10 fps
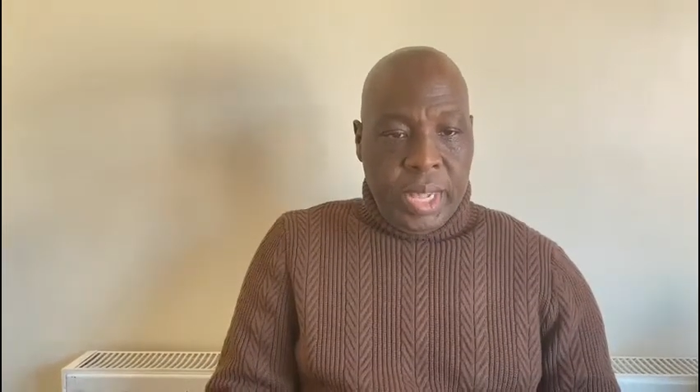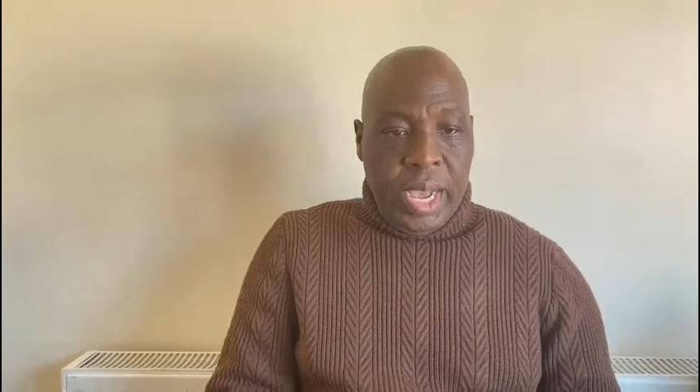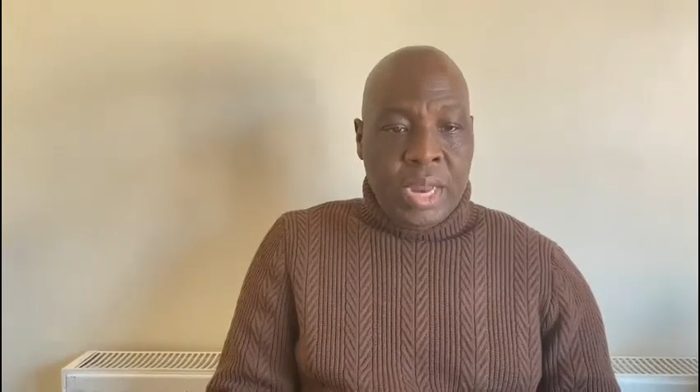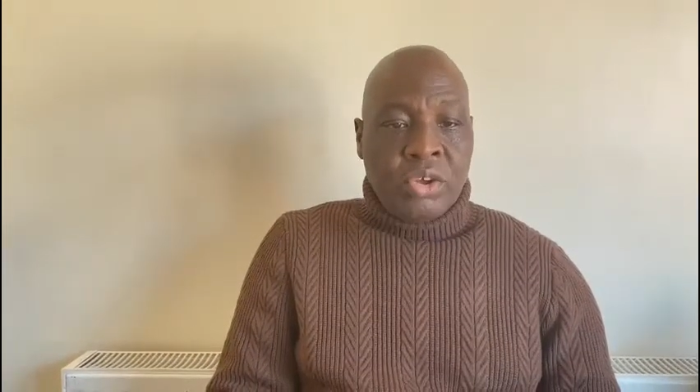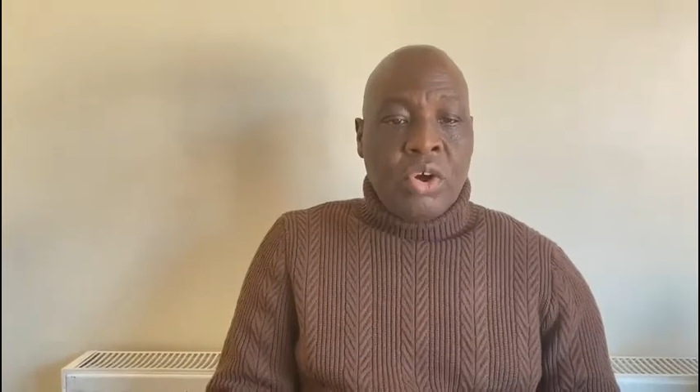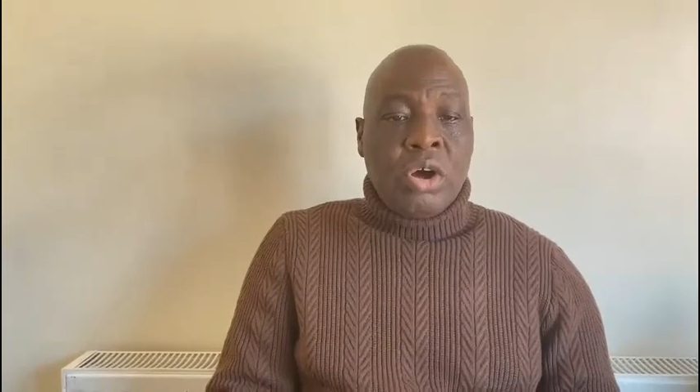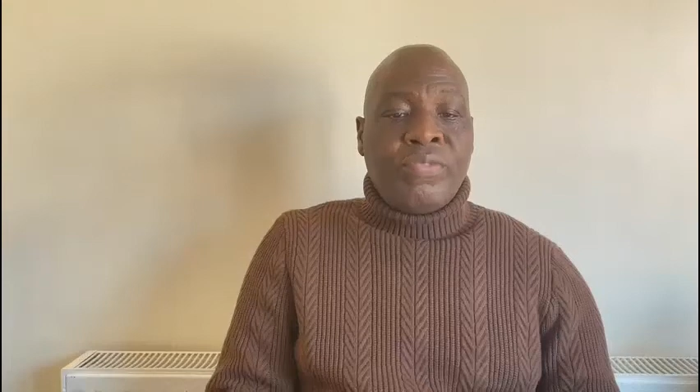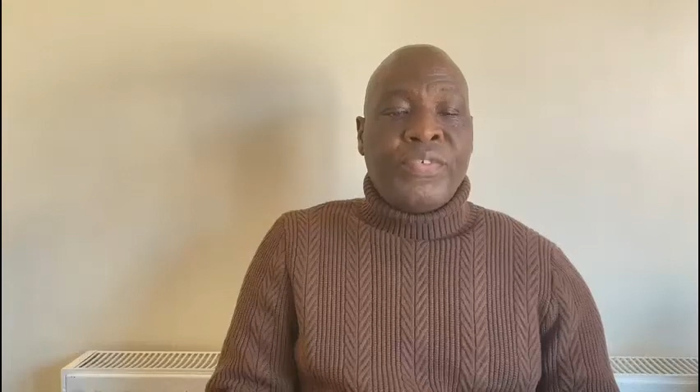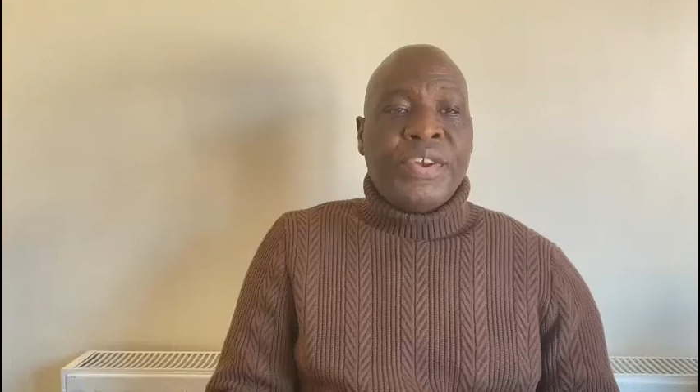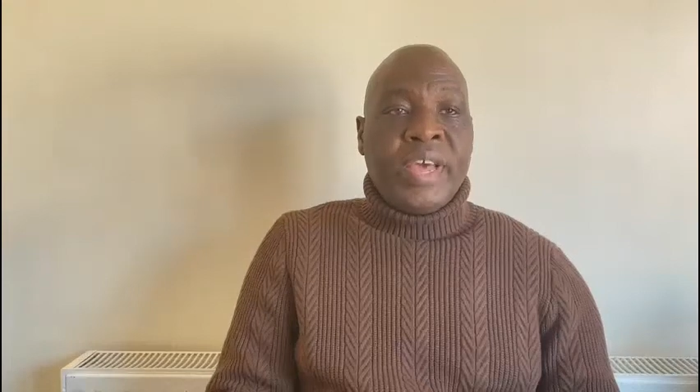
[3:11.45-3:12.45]
and God
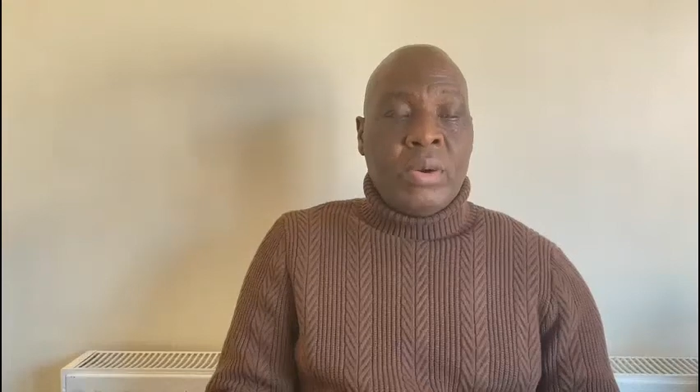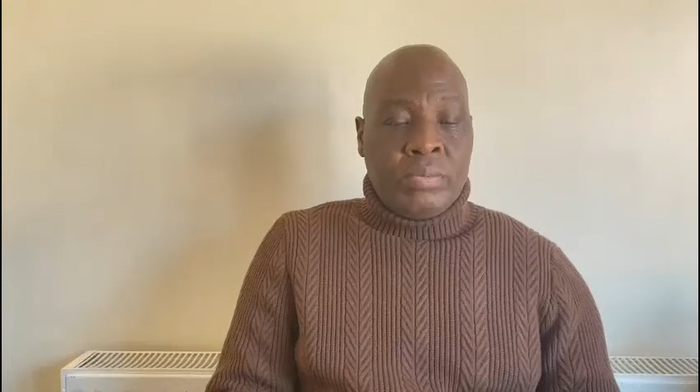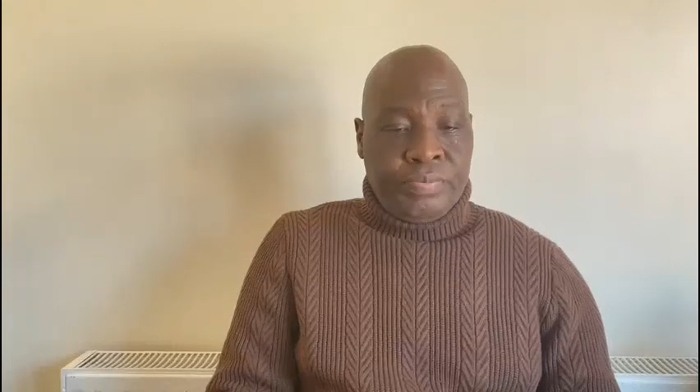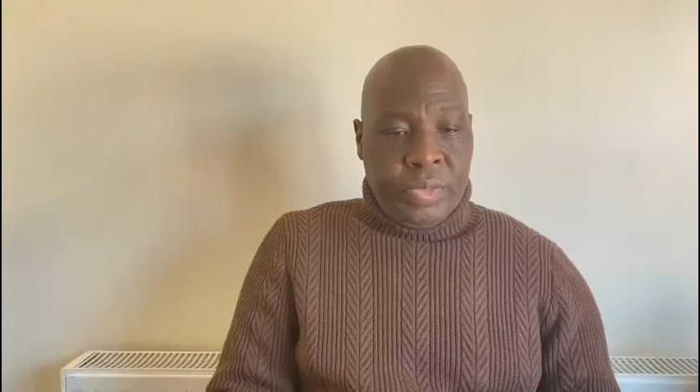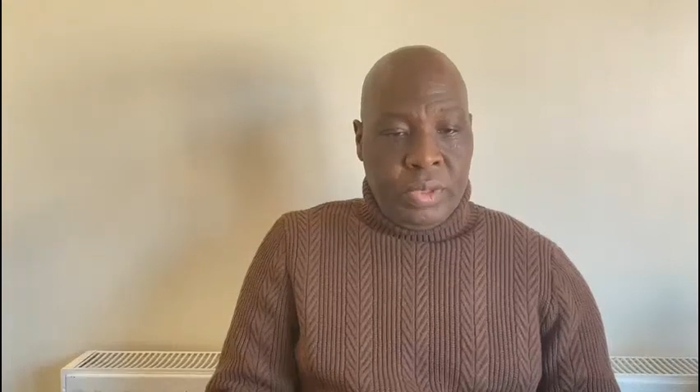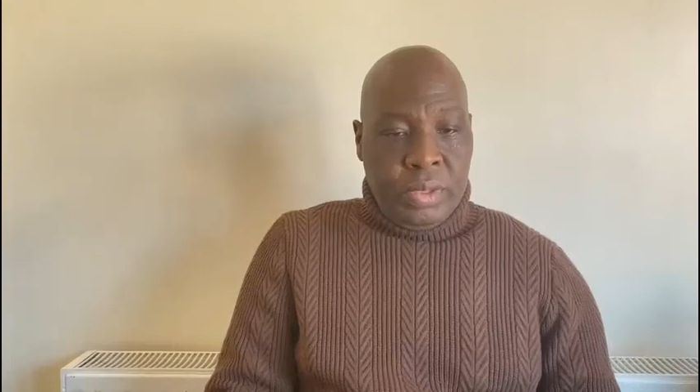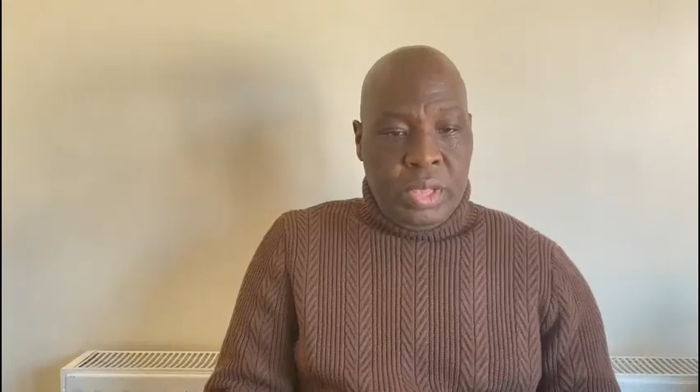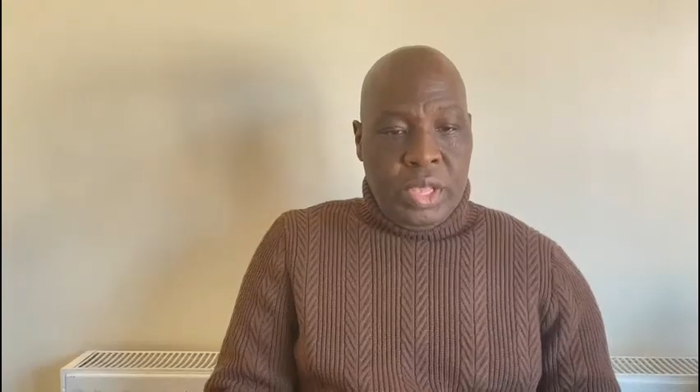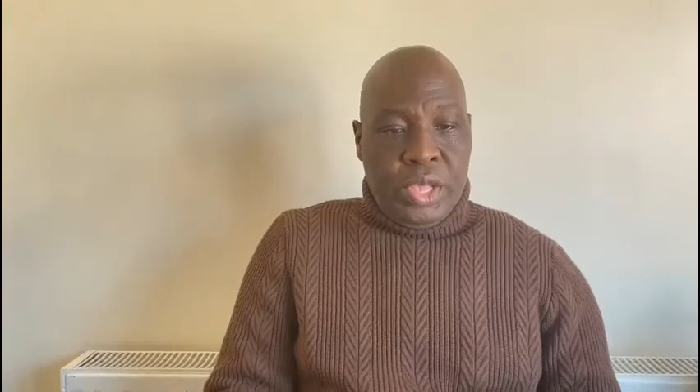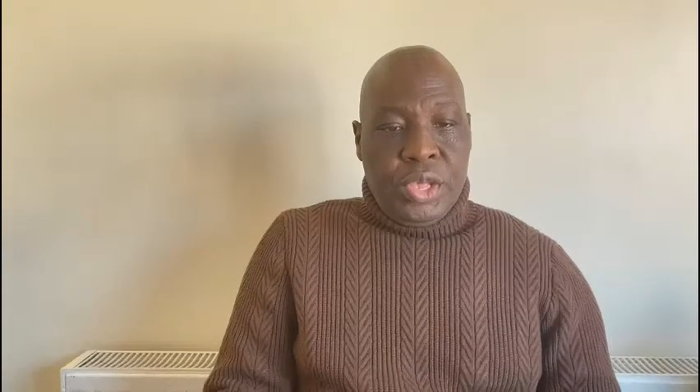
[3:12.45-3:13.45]
filled them
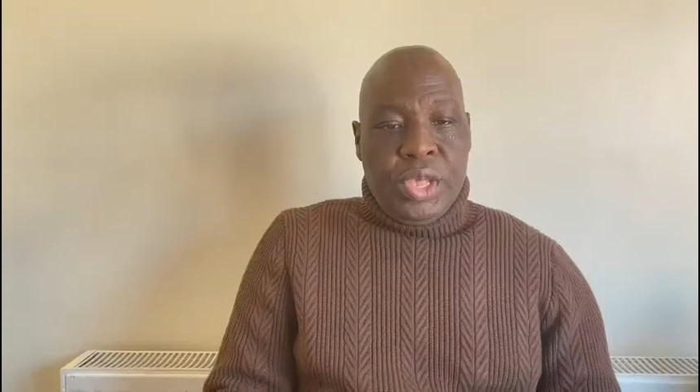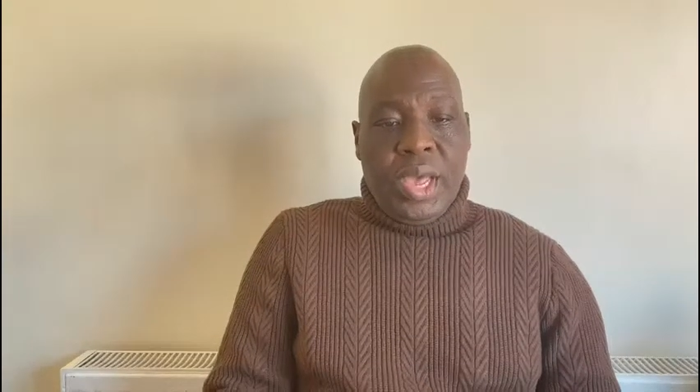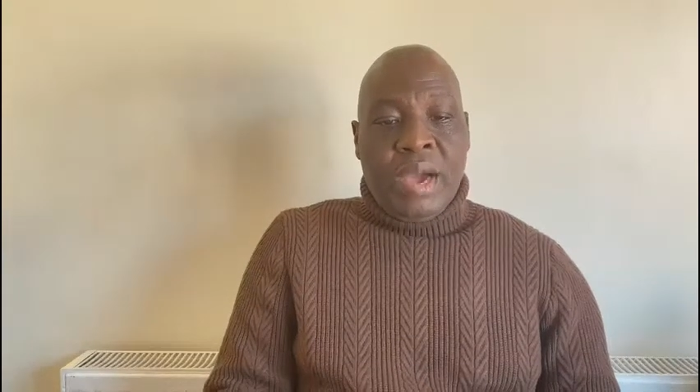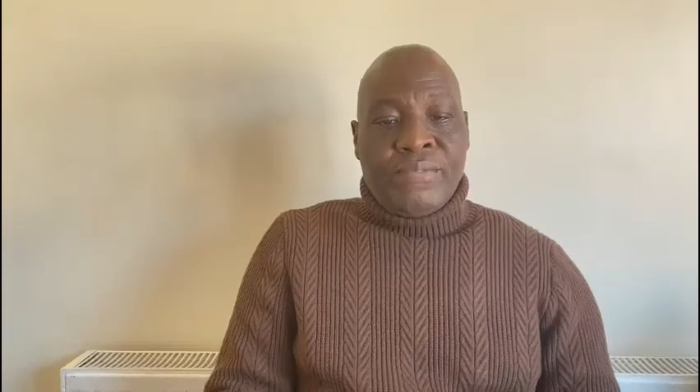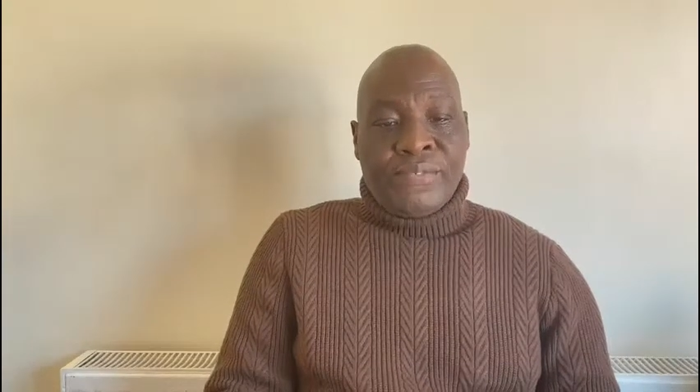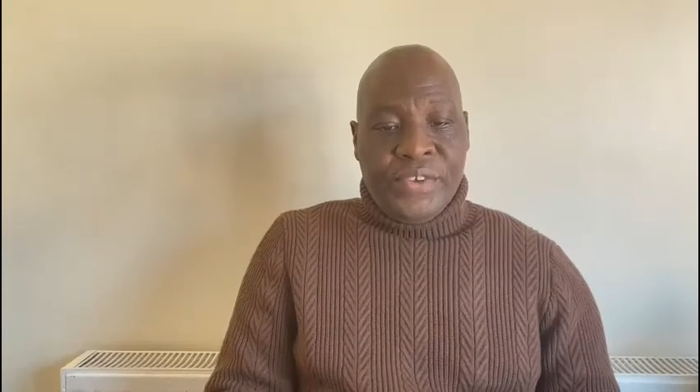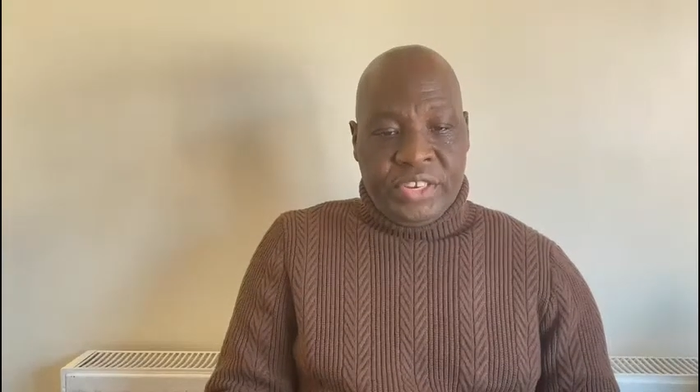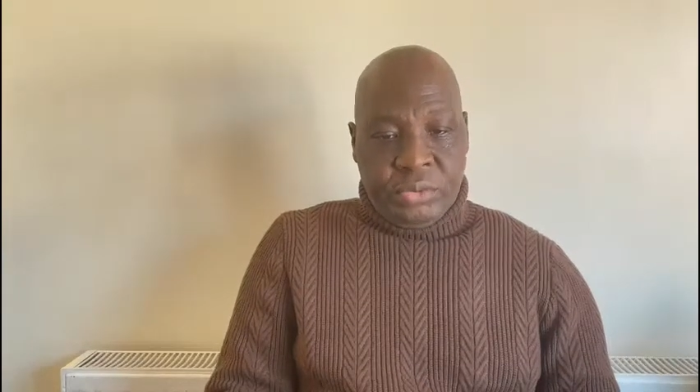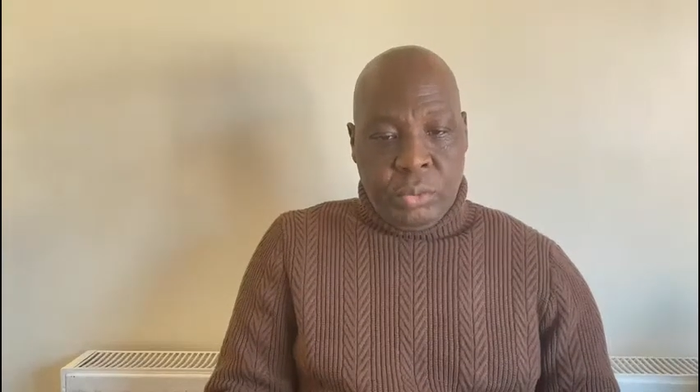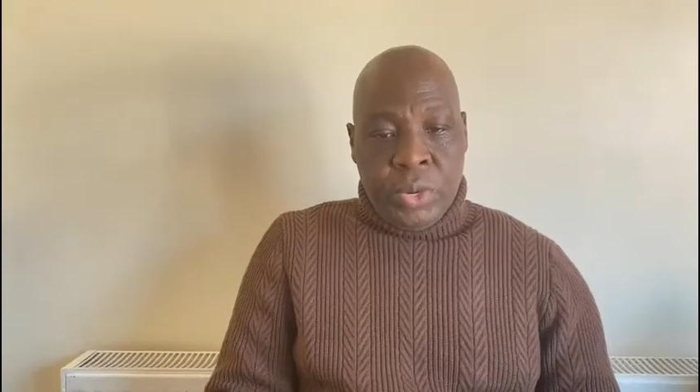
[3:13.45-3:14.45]

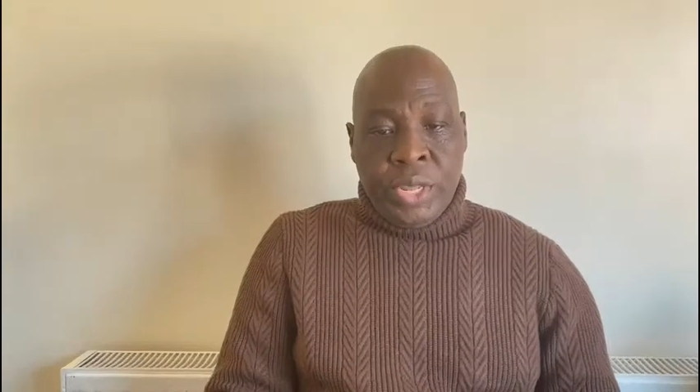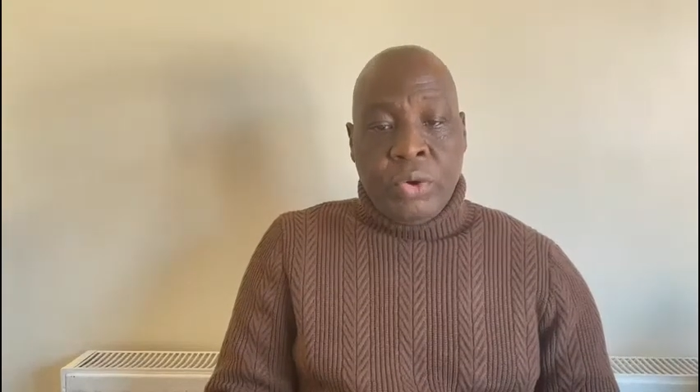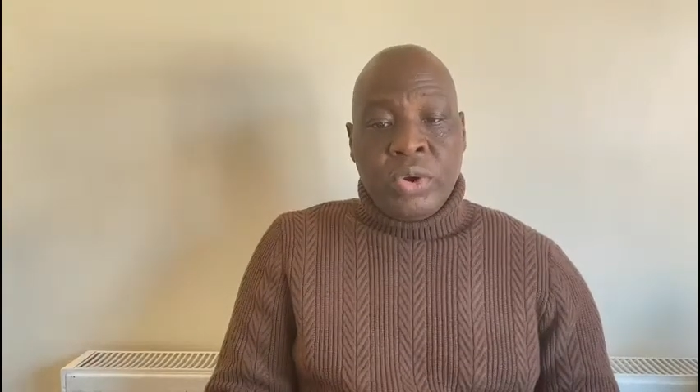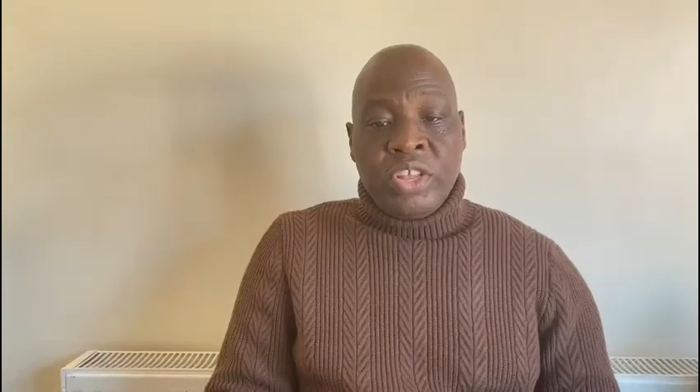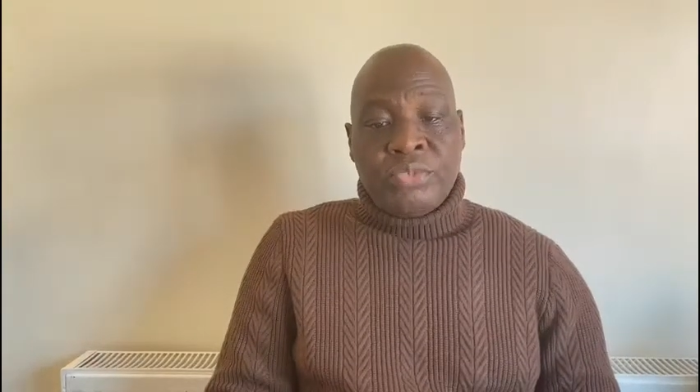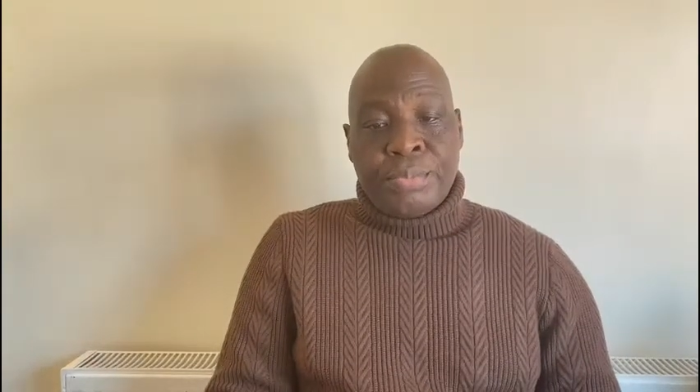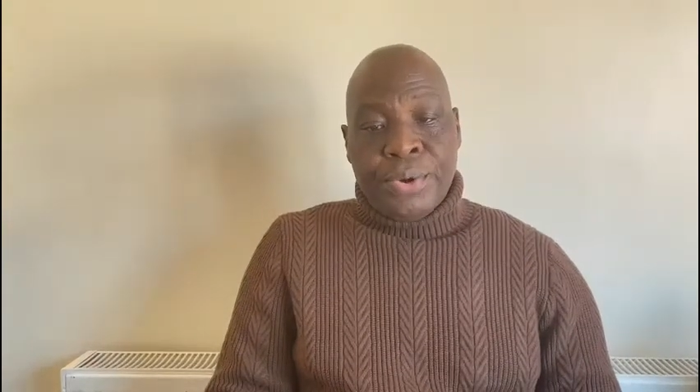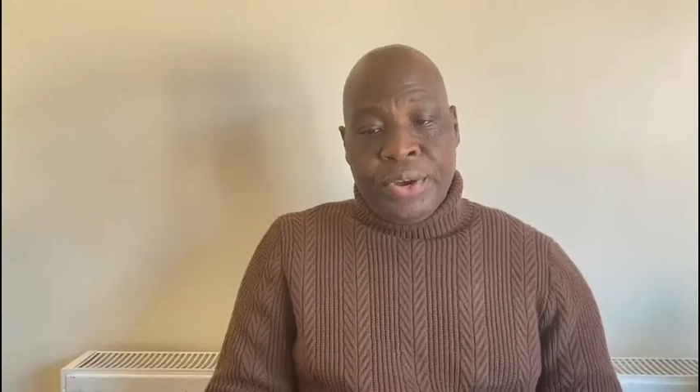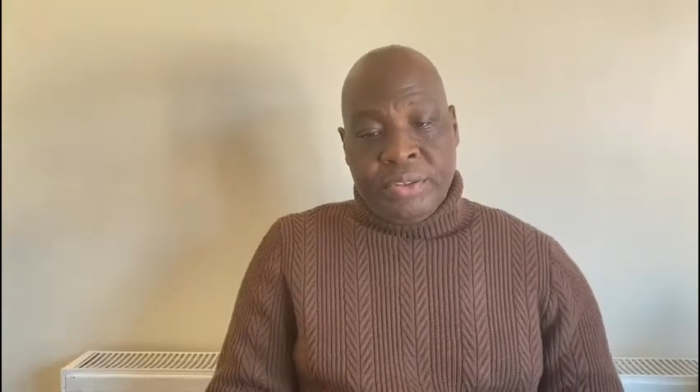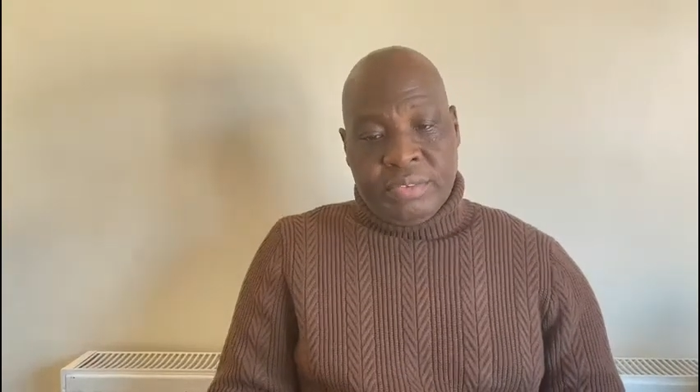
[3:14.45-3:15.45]
afresh with the Holy
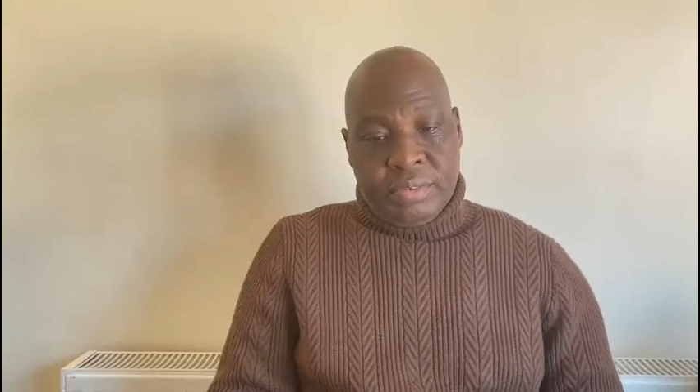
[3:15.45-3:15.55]
Spirit.